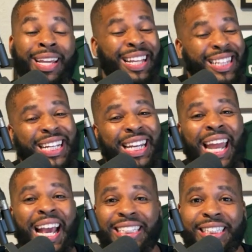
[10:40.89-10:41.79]
Then the
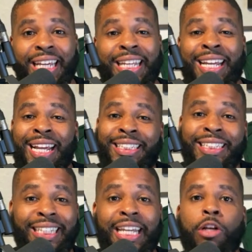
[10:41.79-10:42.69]
last thing is this
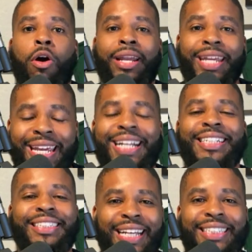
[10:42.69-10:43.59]
thing called
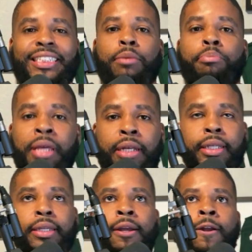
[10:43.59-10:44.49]
incontestability.